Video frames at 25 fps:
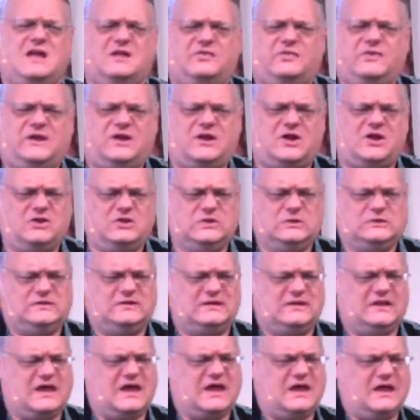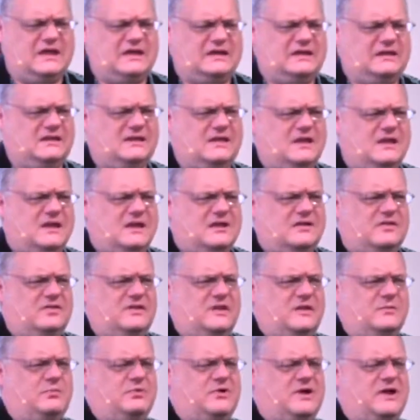then are you denying
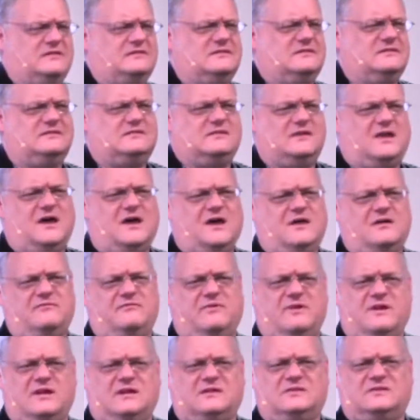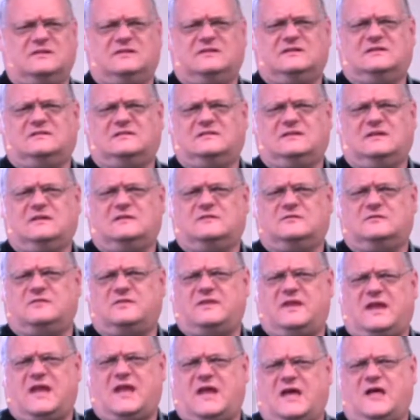the presence of the disease or
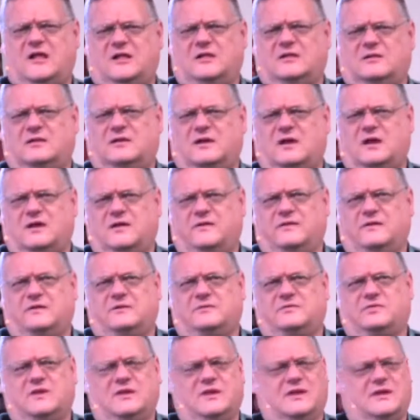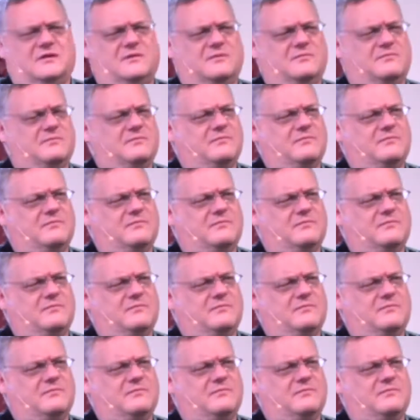the